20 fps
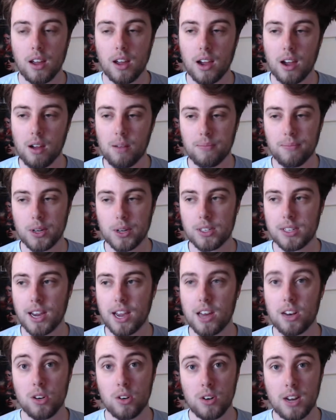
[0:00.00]
because
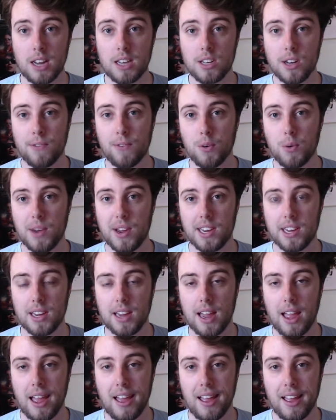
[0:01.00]
um, I get two days off a
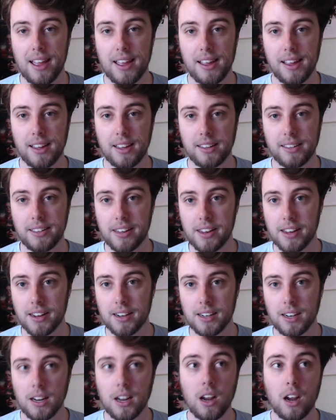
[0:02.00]
week and